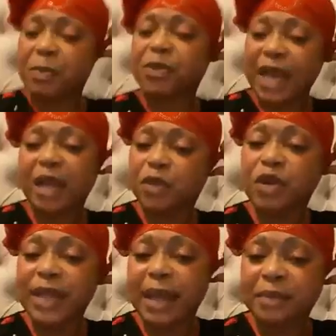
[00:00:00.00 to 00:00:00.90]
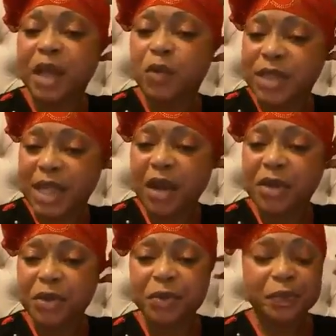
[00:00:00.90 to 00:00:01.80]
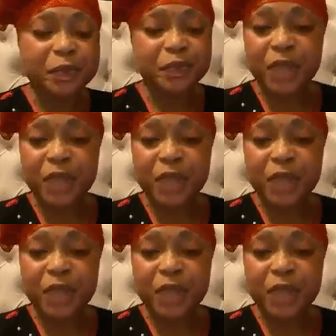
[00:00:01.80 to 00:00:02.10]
people that know them. They will tell you.